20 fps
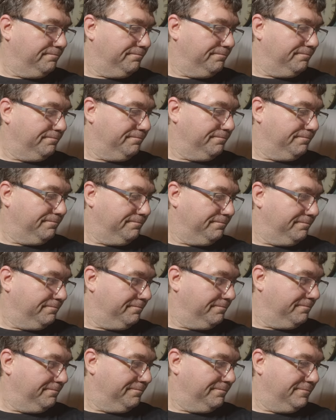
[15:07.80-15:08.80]

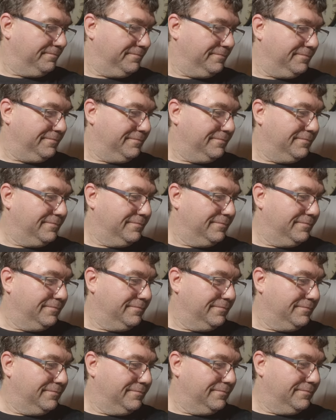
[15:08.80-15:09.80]

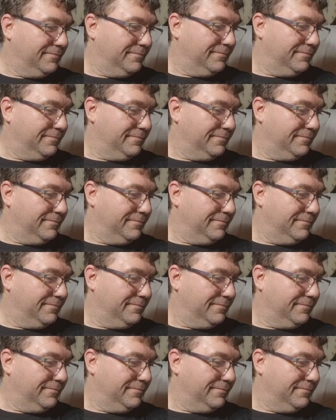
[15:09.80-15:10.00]
No one is speaking in this clip.